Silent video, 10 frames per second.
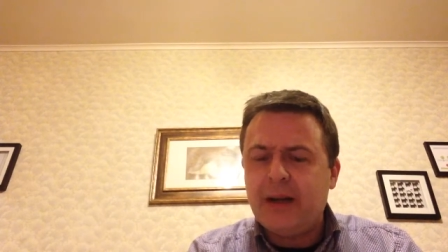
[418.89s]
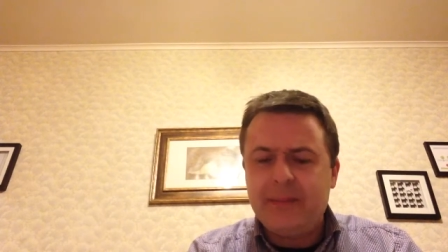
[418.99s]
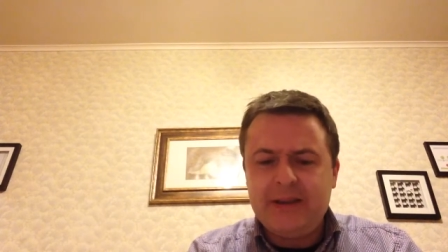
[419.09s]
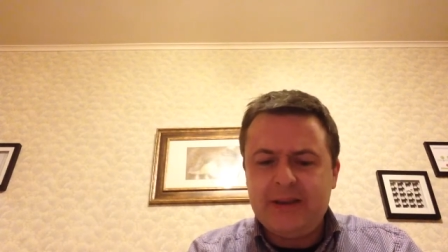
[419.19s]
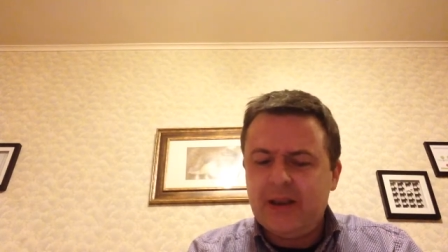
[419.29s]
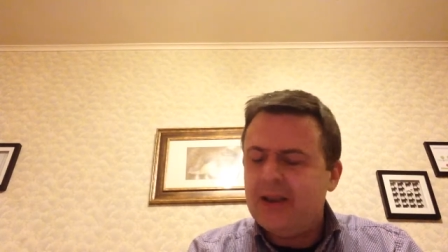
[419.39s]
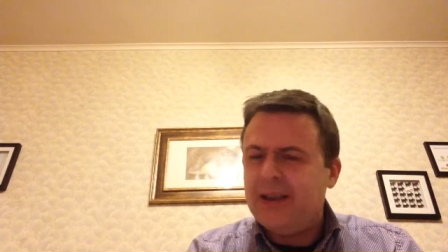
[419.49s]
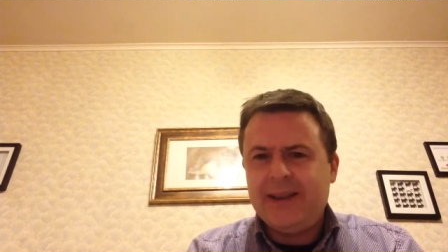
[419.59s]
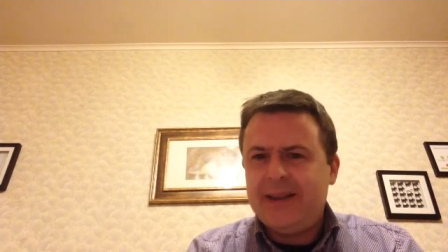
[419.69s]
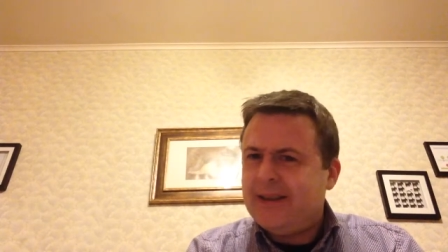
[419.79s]
I mean,
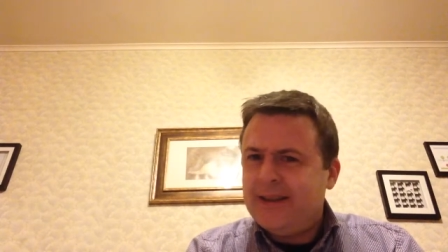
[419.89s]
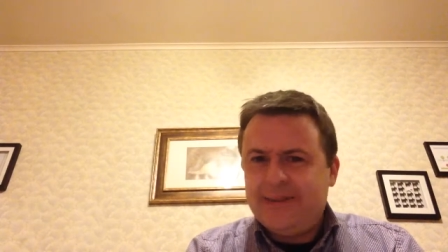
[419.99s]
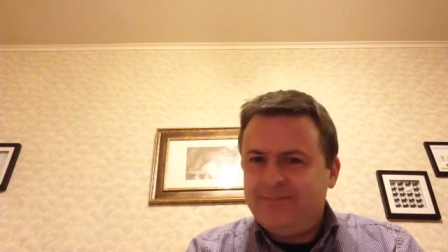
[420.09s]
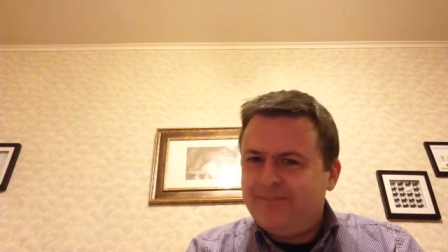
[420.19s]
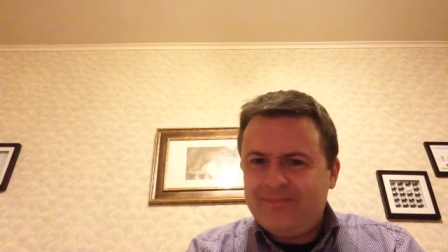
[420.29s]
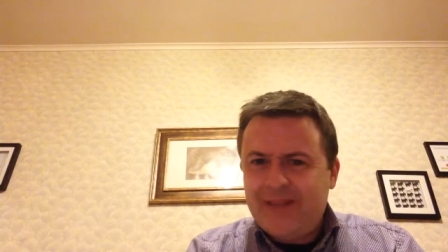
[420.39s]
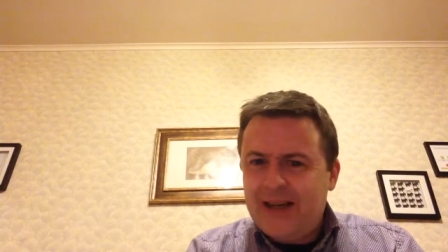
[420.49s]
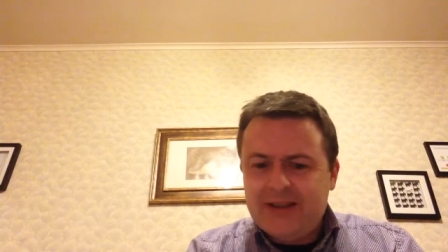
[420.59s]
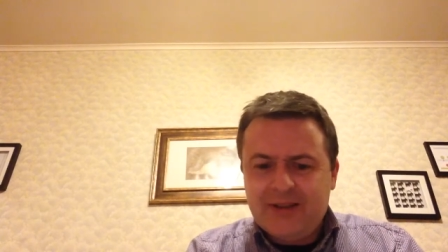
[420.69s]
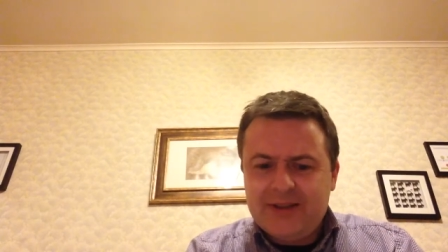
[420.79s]

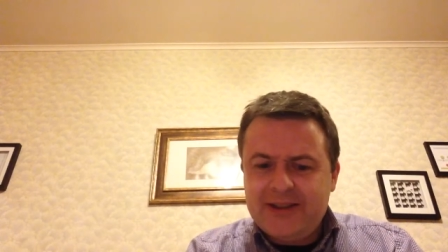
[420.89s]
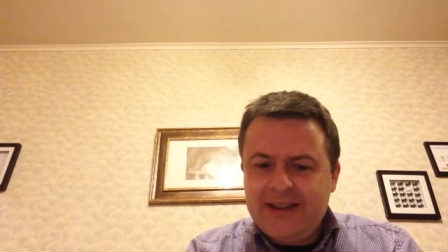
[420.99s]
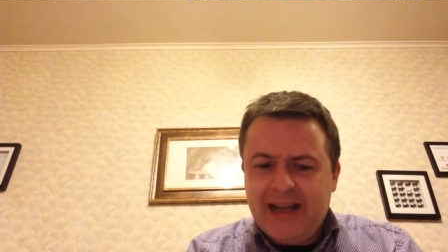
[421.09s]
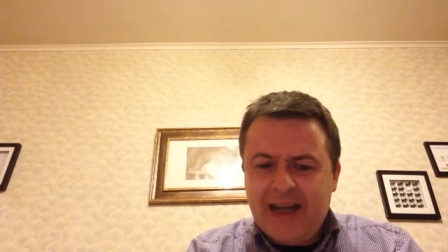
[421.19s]
I don't see it